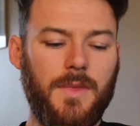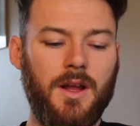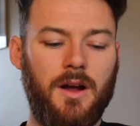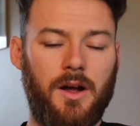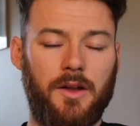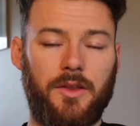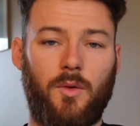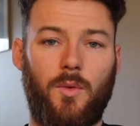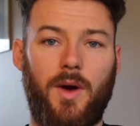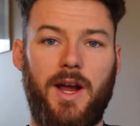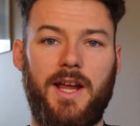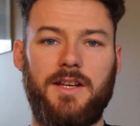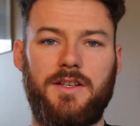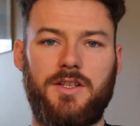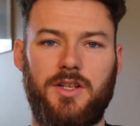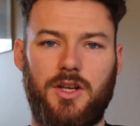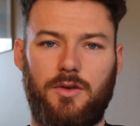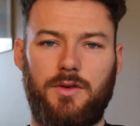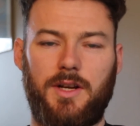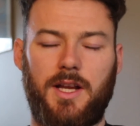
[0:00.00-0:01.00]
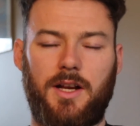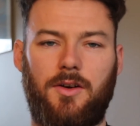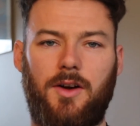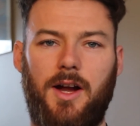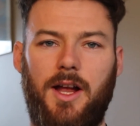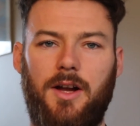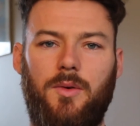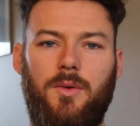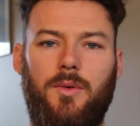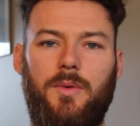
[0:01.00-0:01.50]
On the way to
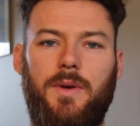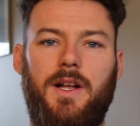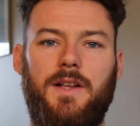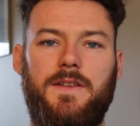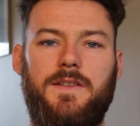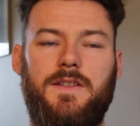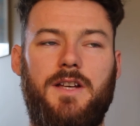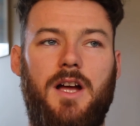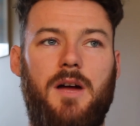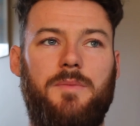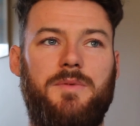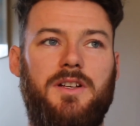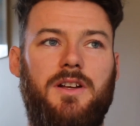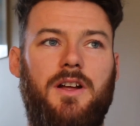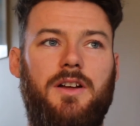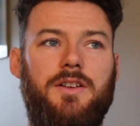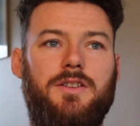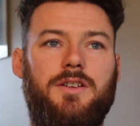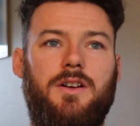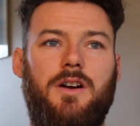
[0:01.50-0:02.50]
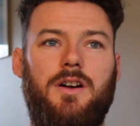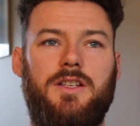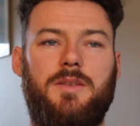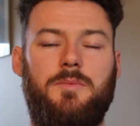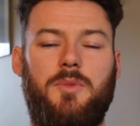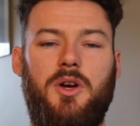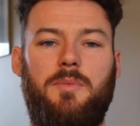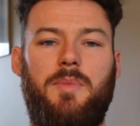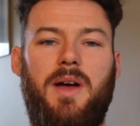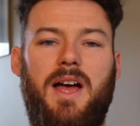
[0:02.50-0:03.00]
Nicaragua, we got stopped in Honduras.
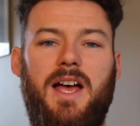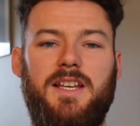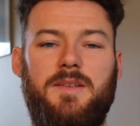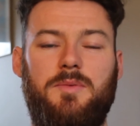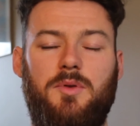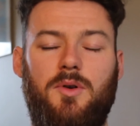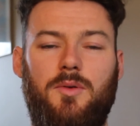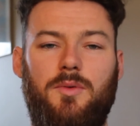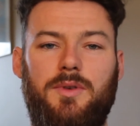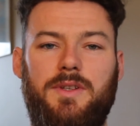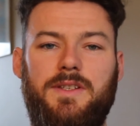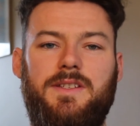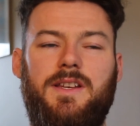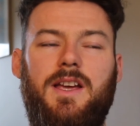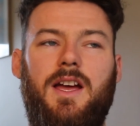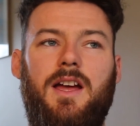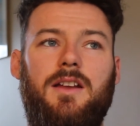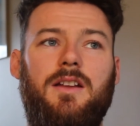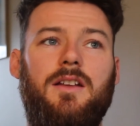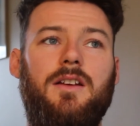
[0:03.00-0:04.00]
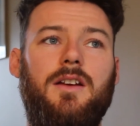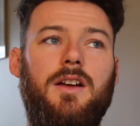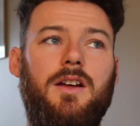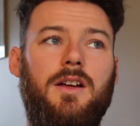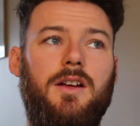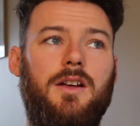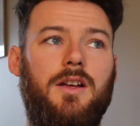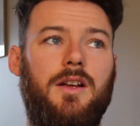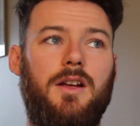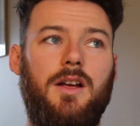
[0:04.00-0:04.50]
My passport wouldn't scan,
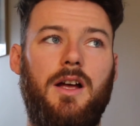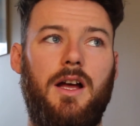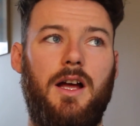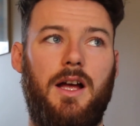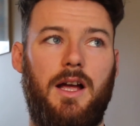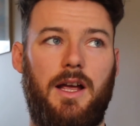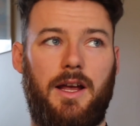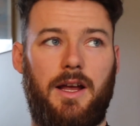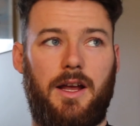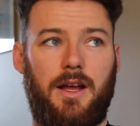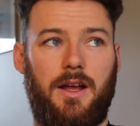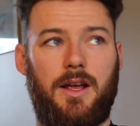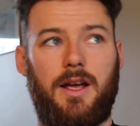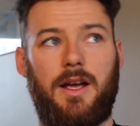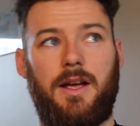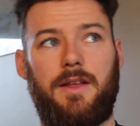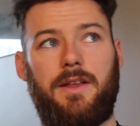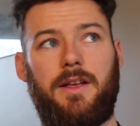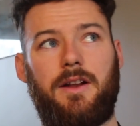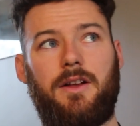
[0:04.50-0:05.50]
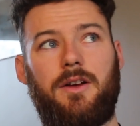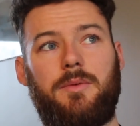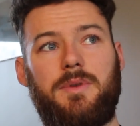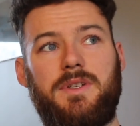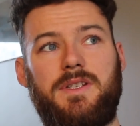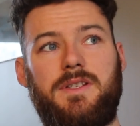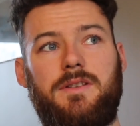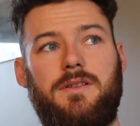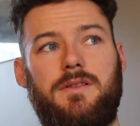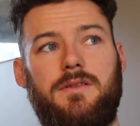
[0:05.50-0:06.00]
and then I
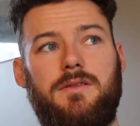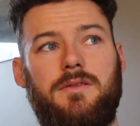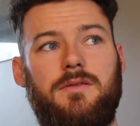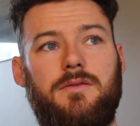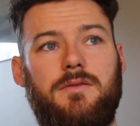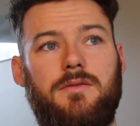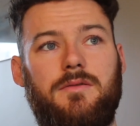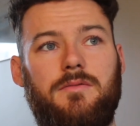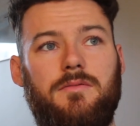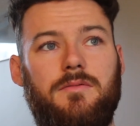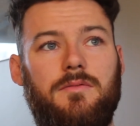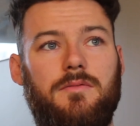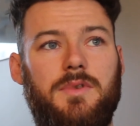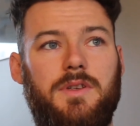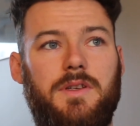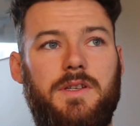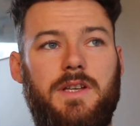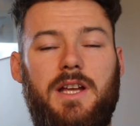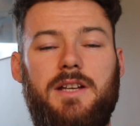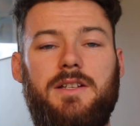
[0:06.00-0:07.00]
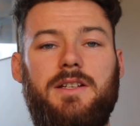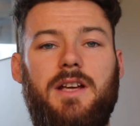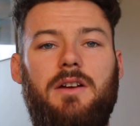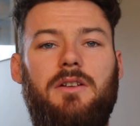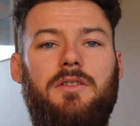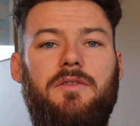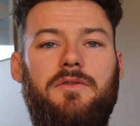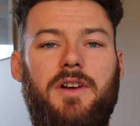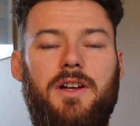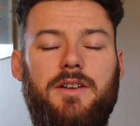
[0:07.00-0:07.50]
was sent
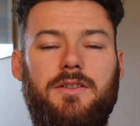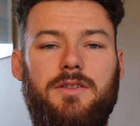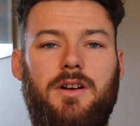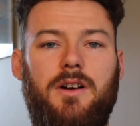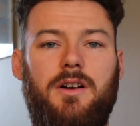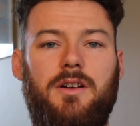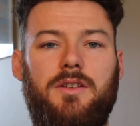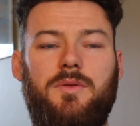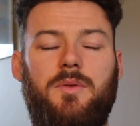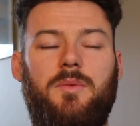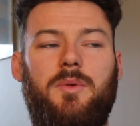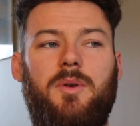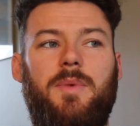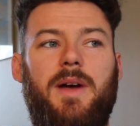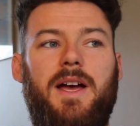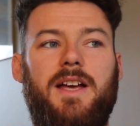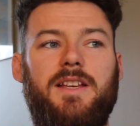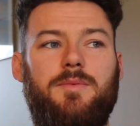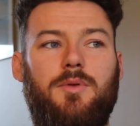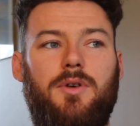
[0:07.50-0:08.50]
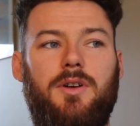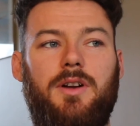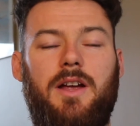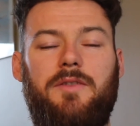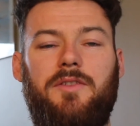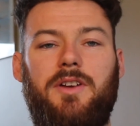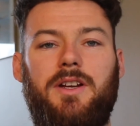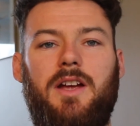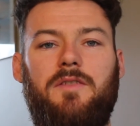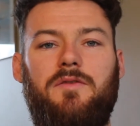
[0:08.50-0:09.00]
out of Honduras with my passport
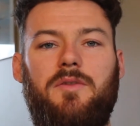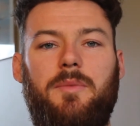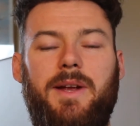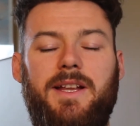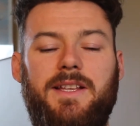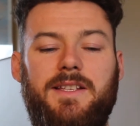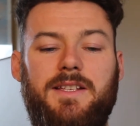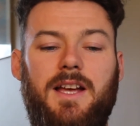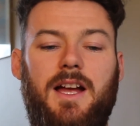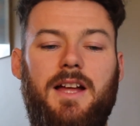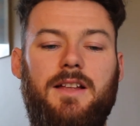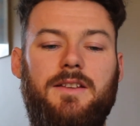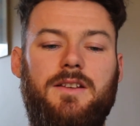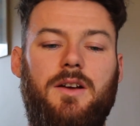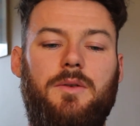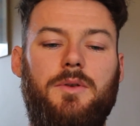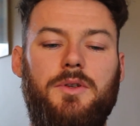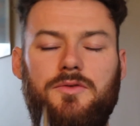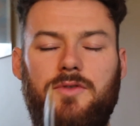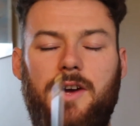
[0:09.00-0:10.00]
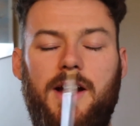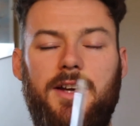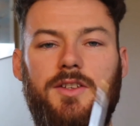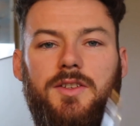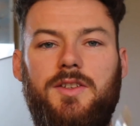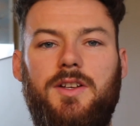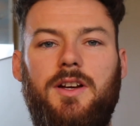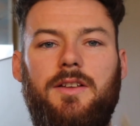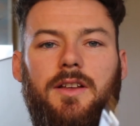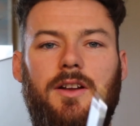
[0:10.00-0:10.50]
having never been scanned. So it was
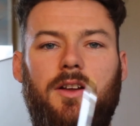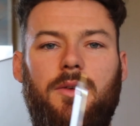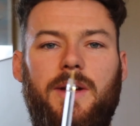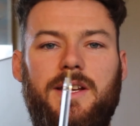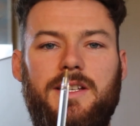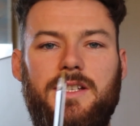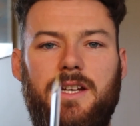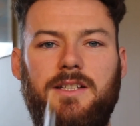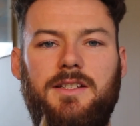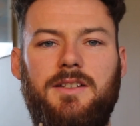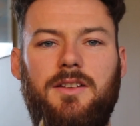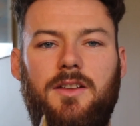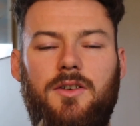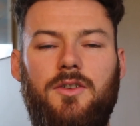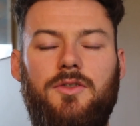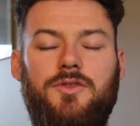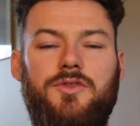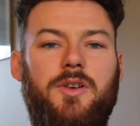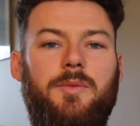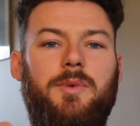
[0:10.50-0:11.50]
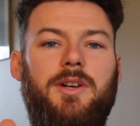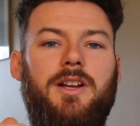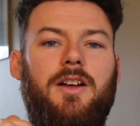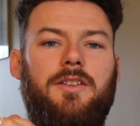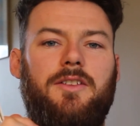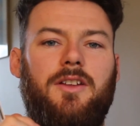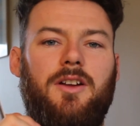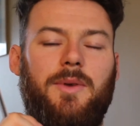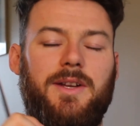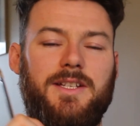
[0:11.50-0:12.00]
registered that I went into the country, but
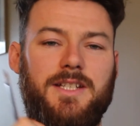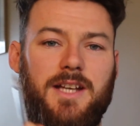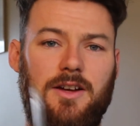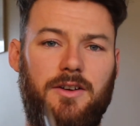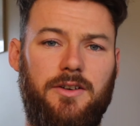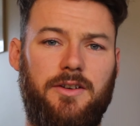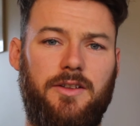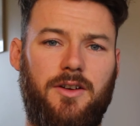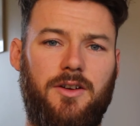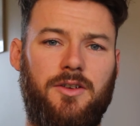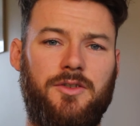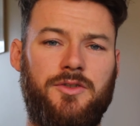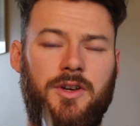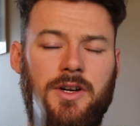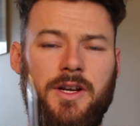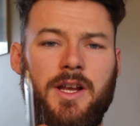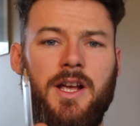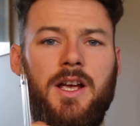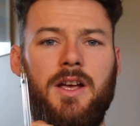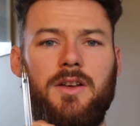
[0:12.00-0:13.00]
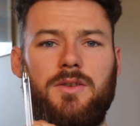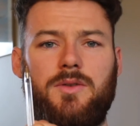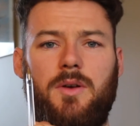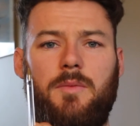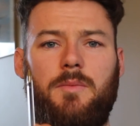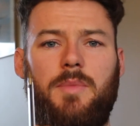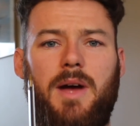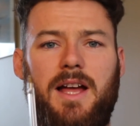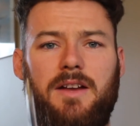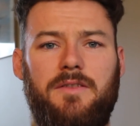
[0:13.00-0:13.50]
not that I went out of the country. So
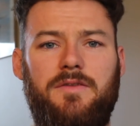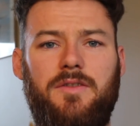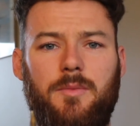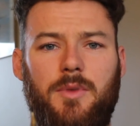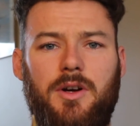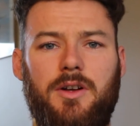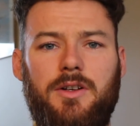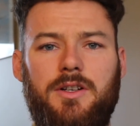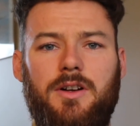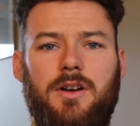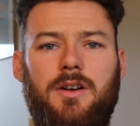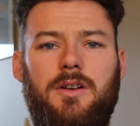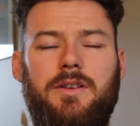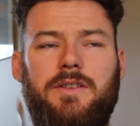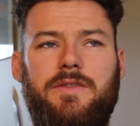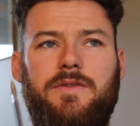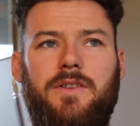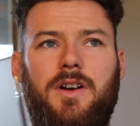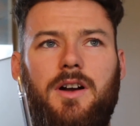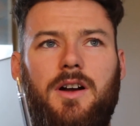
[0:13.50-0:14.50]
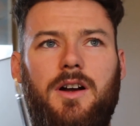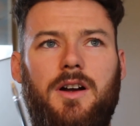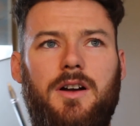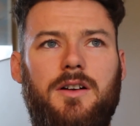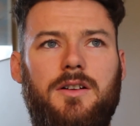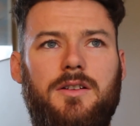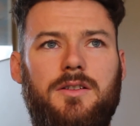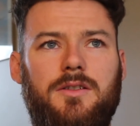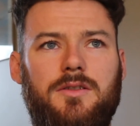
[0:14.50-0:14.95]
I'm banned from Honduras for